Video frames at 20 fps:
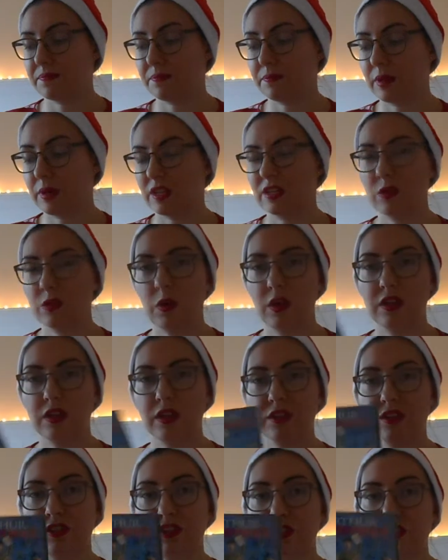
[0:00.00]
but it's quite
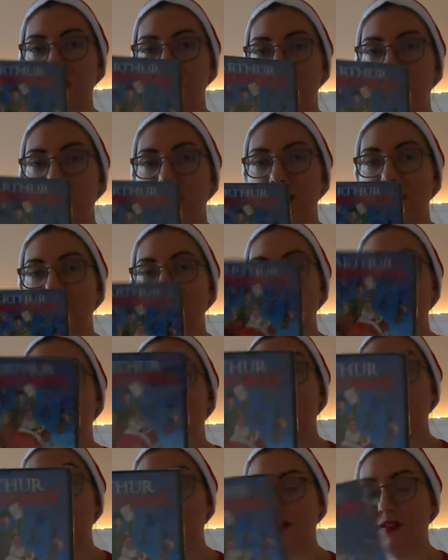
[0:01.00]
nice to just
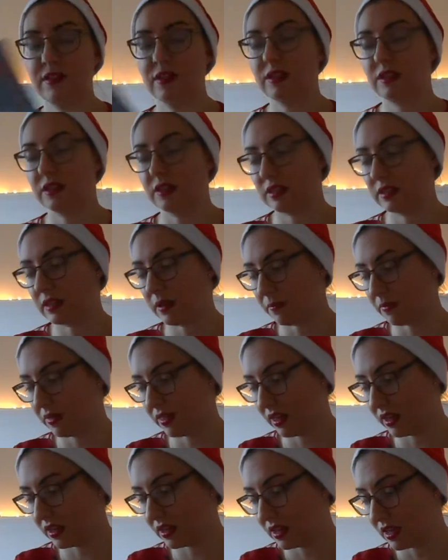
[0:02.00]
get given
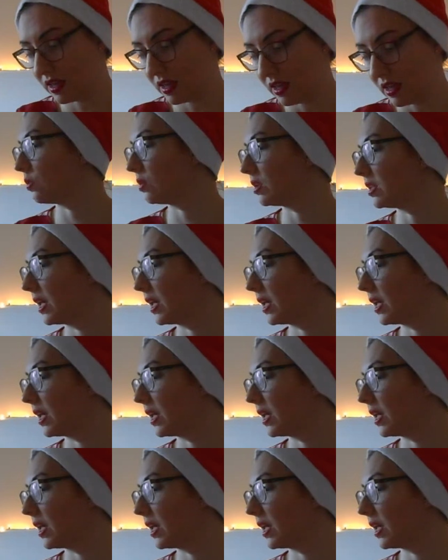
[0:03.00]
something in